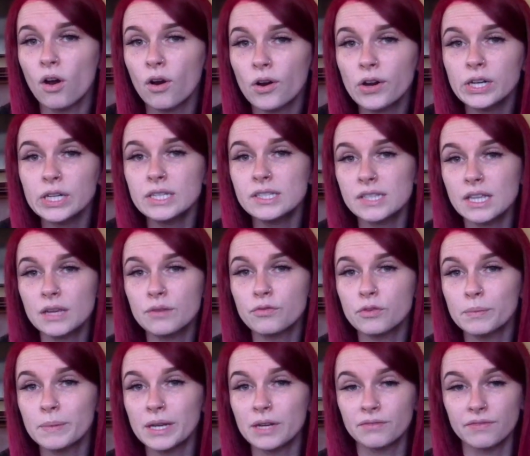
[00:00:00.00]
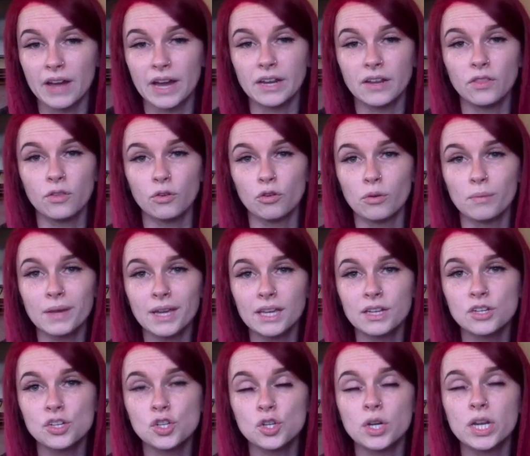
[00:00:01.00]
hardest thing for me to find in the grooming
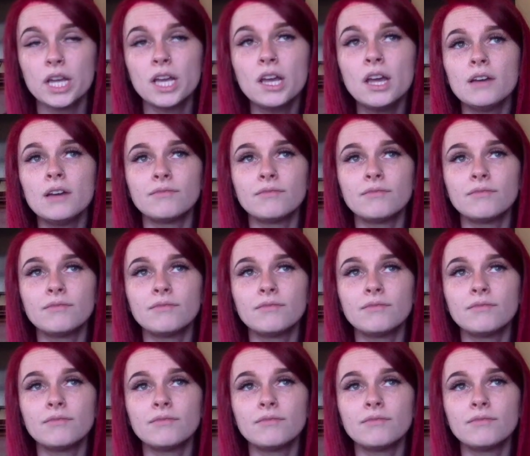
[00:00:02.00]
industry.